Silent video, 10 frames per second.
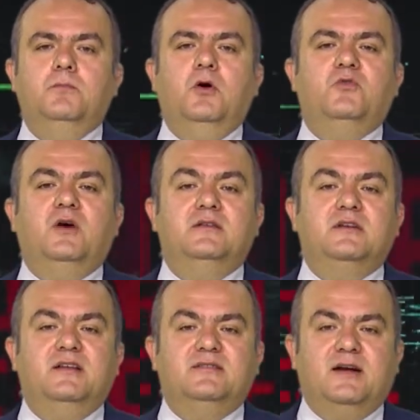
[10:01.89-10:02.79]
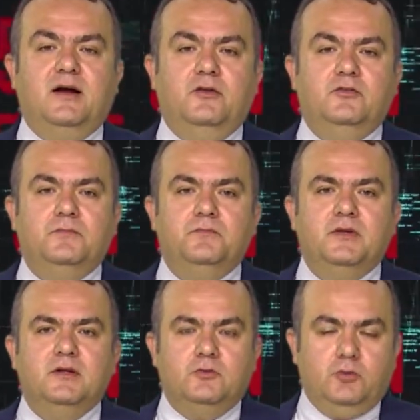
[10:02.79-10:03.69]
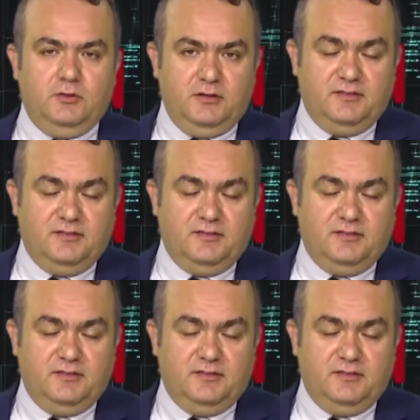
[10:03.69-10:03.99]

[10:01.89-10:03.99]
per fundraise round. So the